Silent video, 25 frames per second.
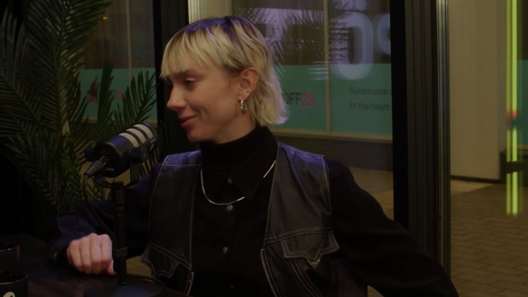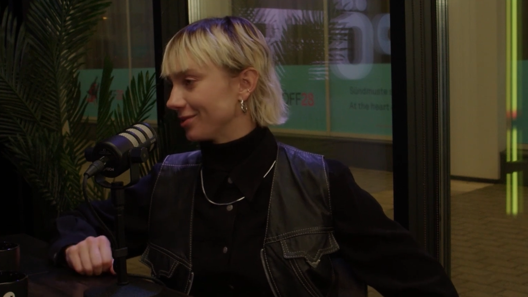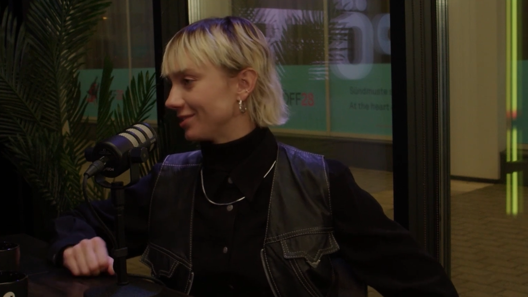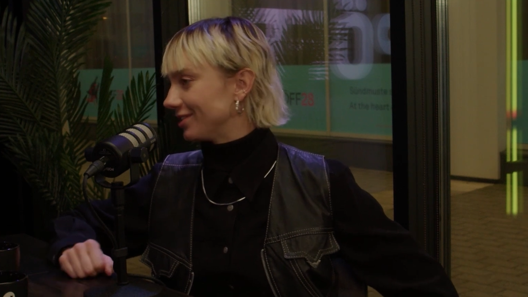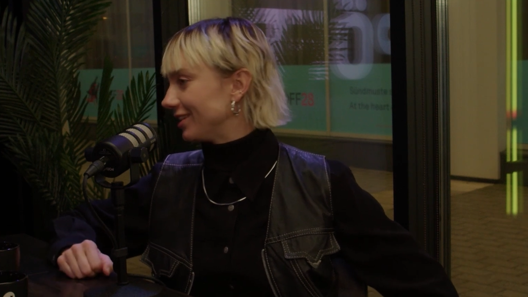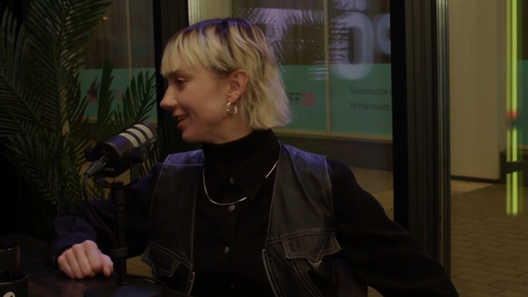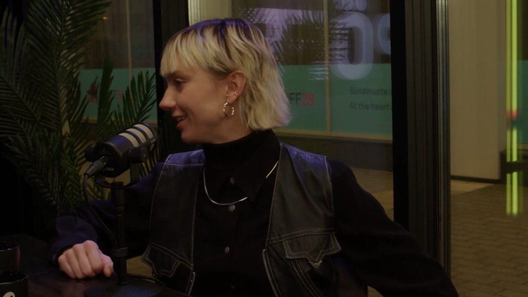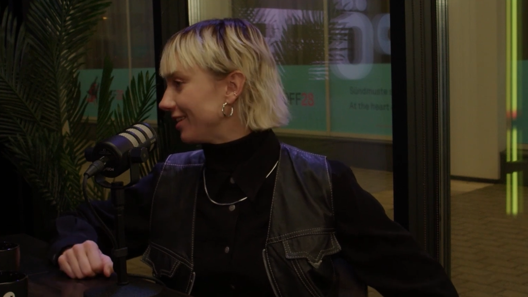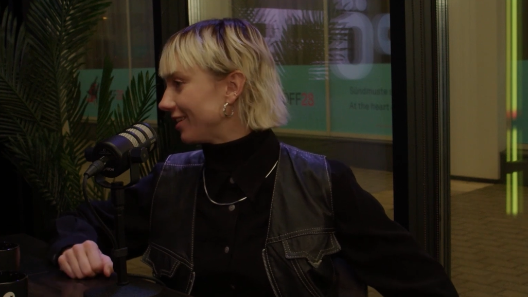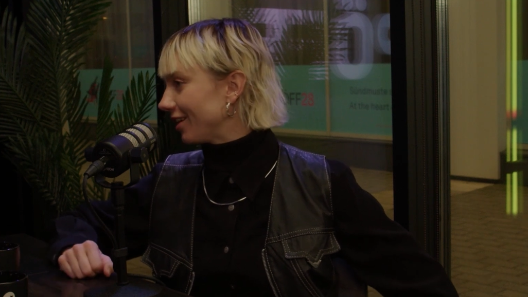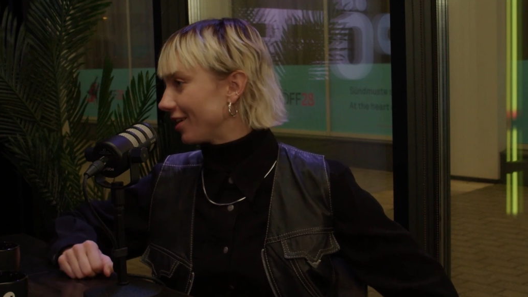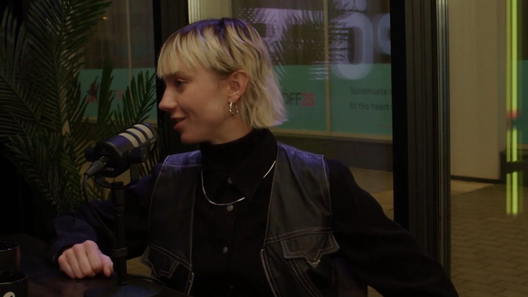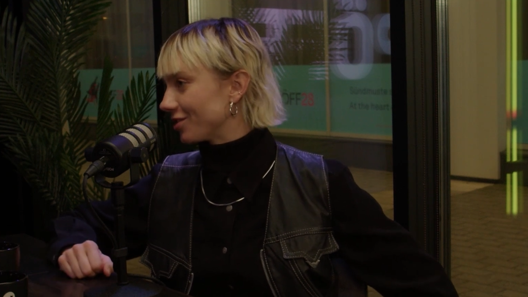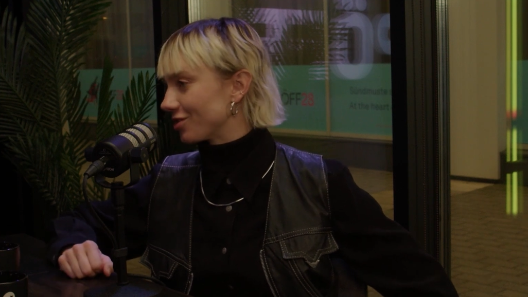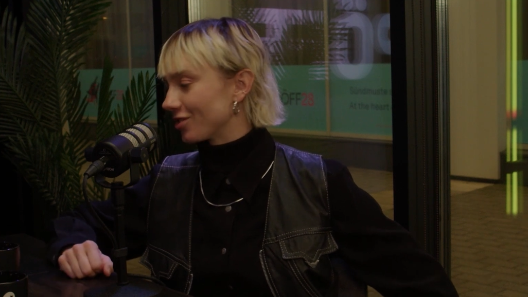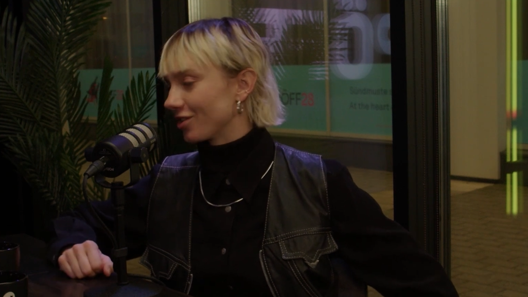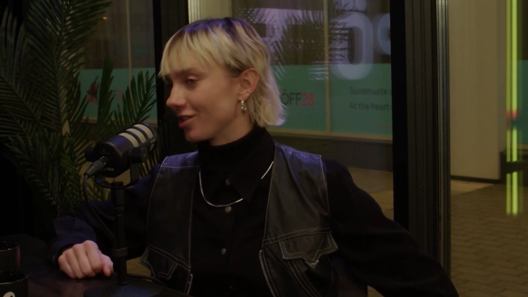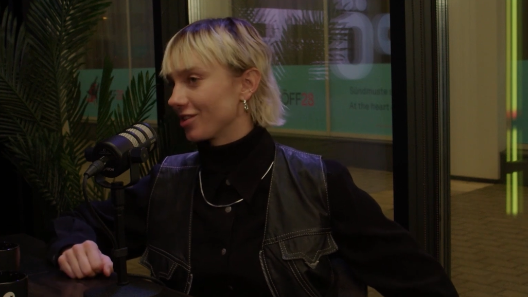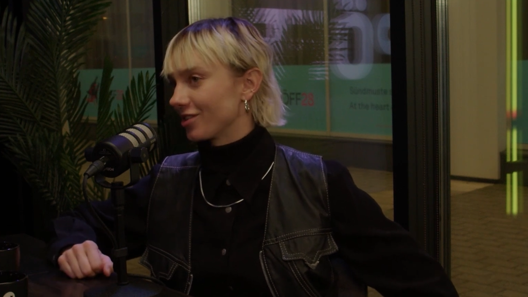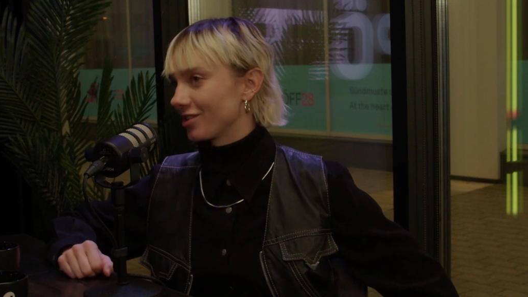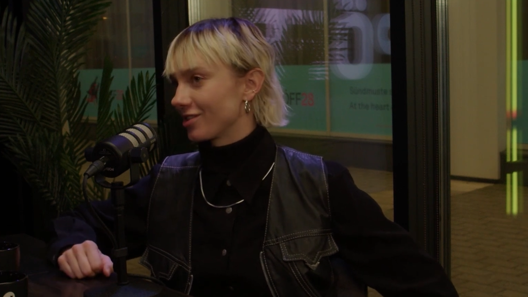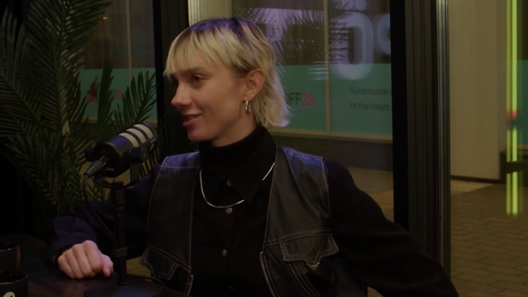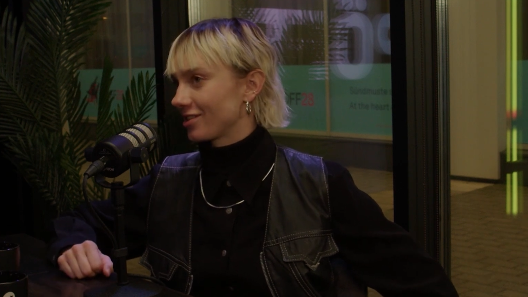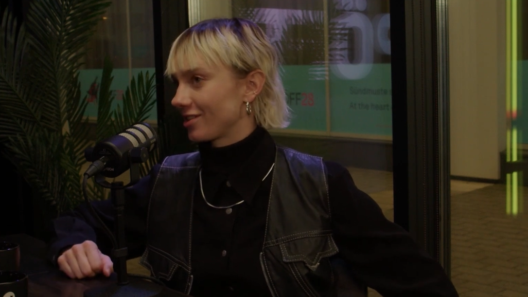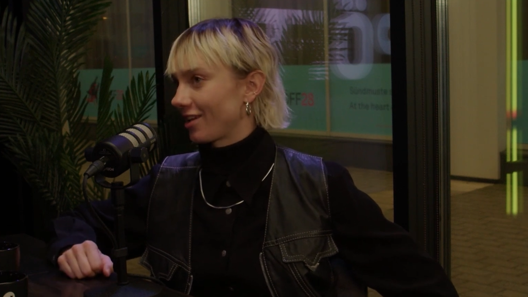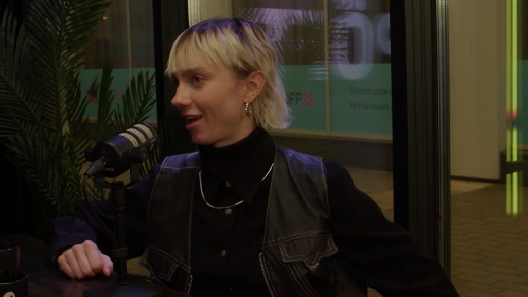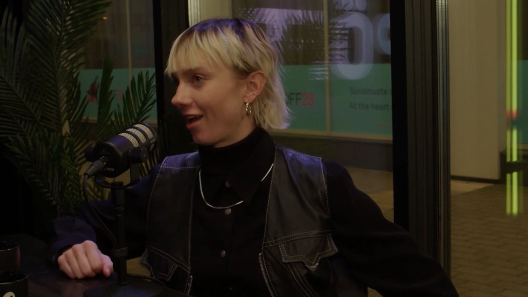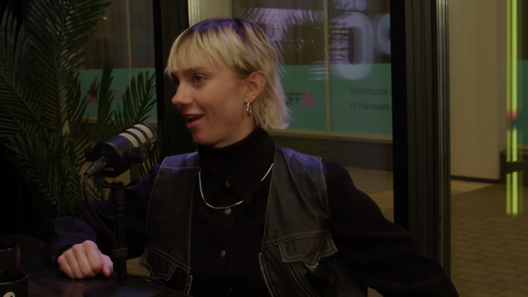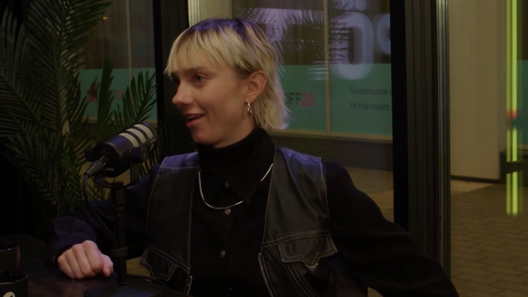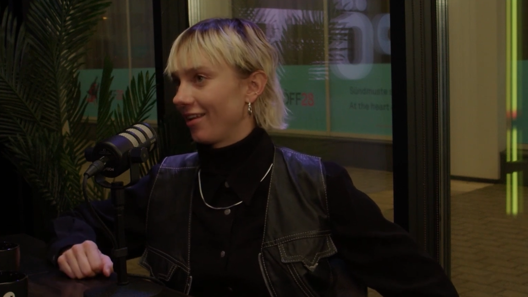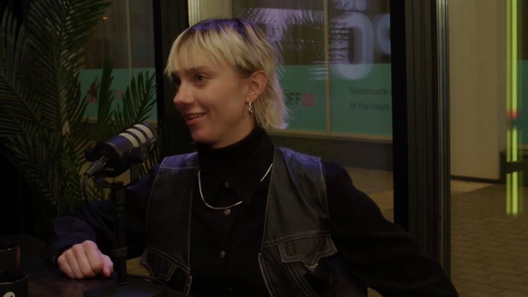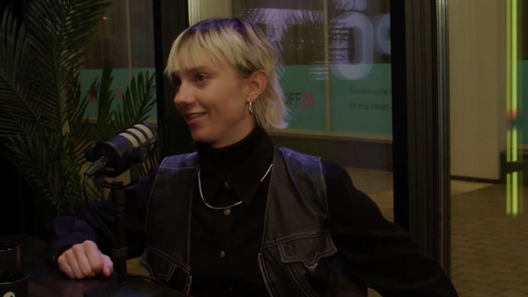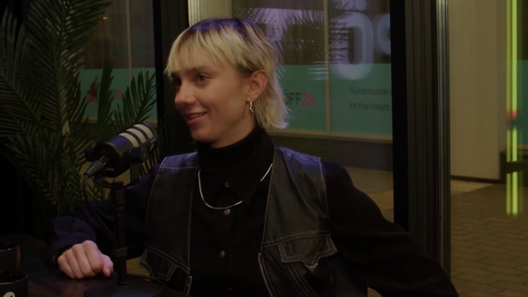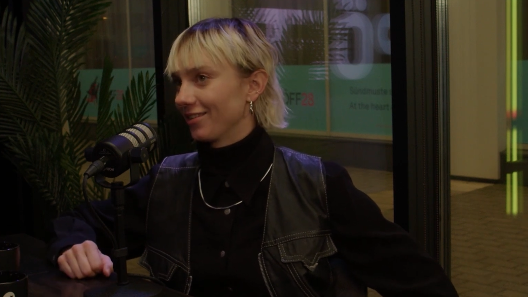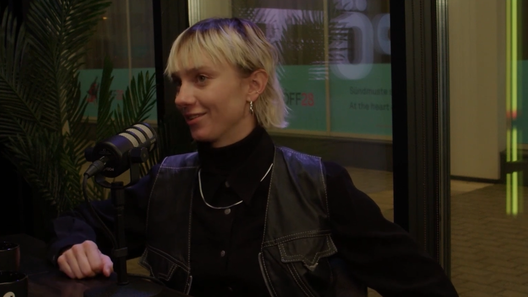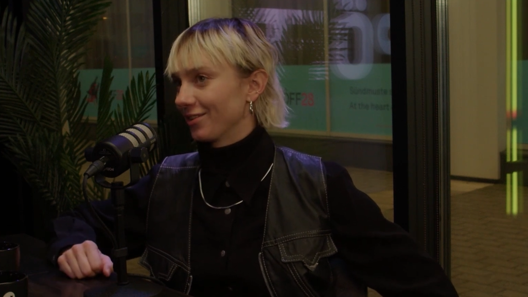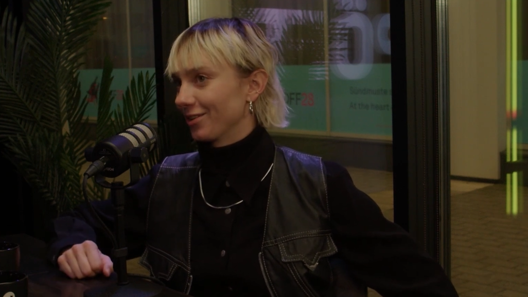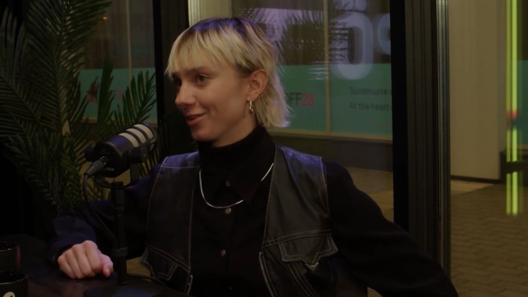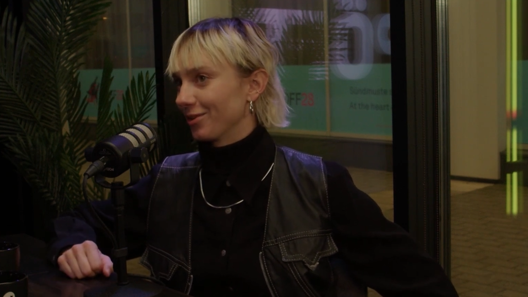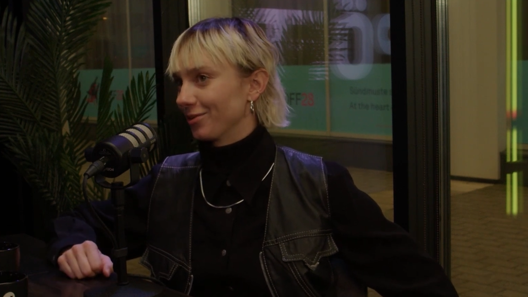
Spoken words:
teenagers and,